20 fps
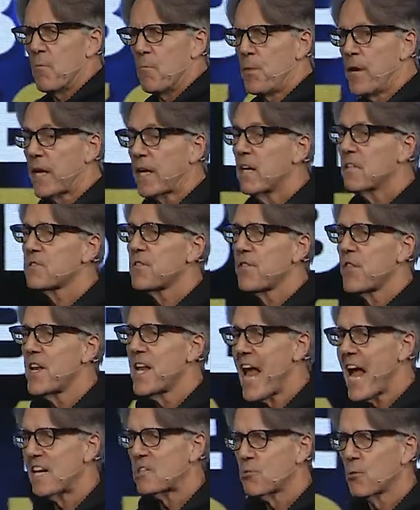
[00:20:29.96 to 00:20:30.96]
Because of the
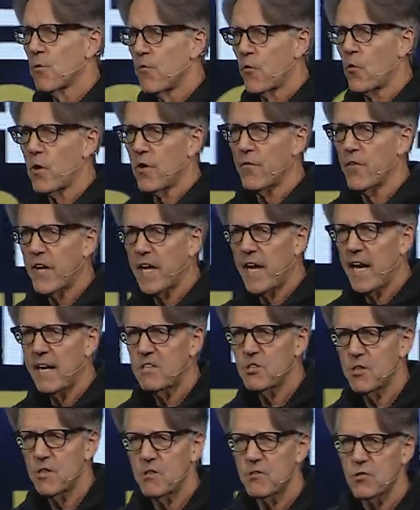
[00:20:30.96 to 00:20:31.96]
natural
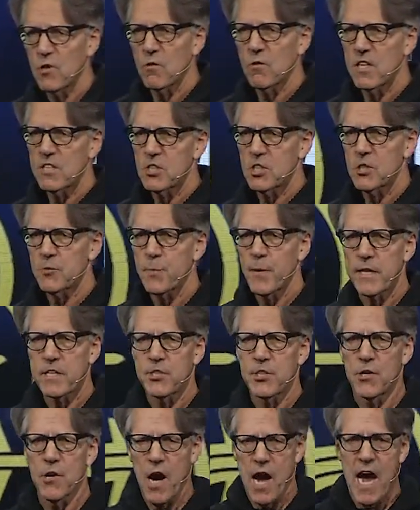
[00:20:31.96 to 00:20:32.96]
fortification, so let's just
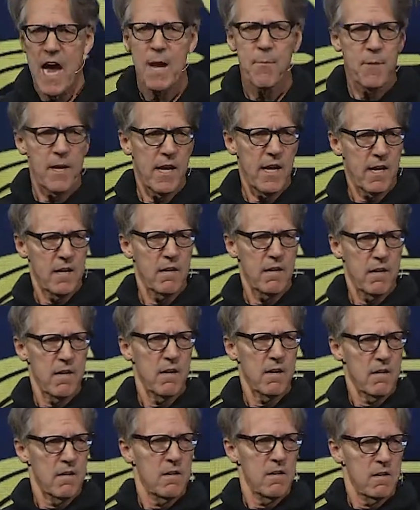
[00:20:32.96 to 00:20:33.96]
picture I'm
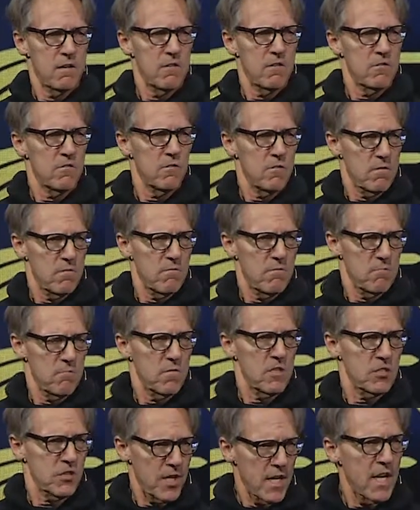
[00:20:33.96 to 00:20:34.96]
in
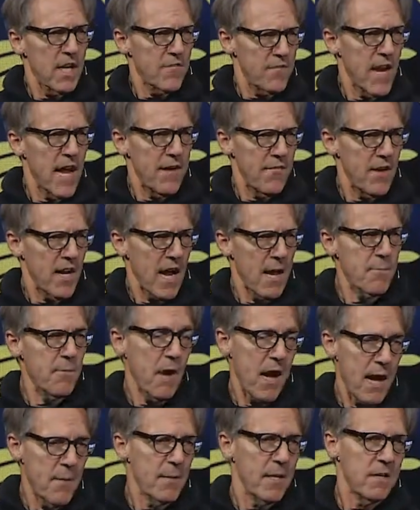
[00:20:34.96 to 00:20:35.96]
the city of David. I'm,
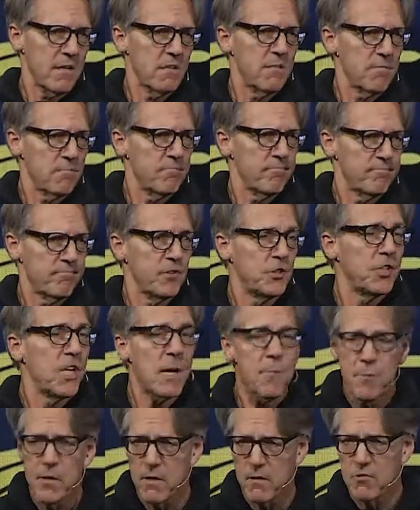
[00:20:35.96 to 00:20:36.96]
I'm in
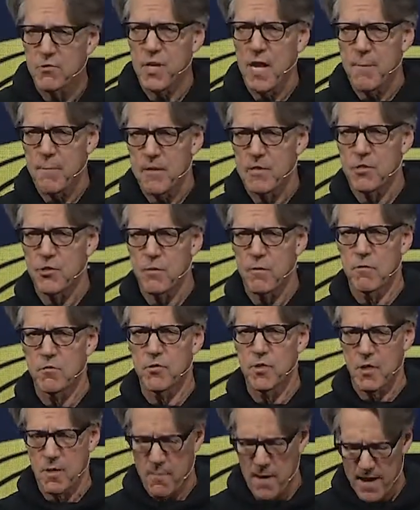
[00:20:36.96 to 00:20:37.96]
Jebus. I'm in
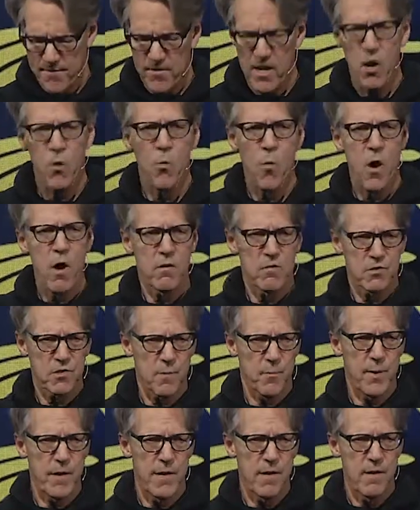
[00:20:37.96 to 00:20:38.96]
Jerusalem. I've got walls
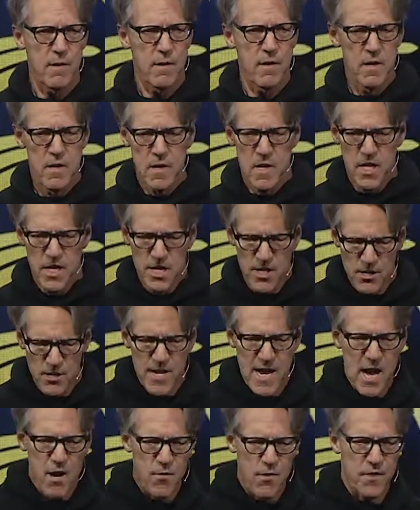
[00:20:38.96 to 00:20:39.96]
up here. You're
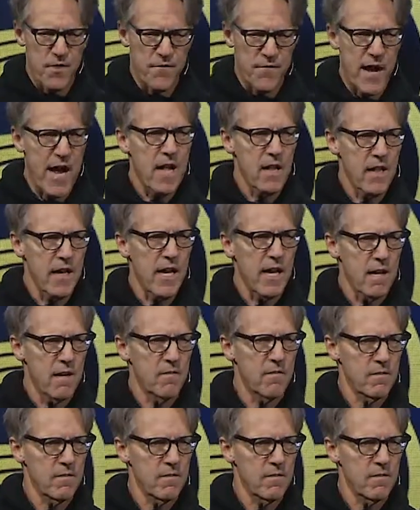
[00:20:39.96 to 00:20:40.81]
down in the valley.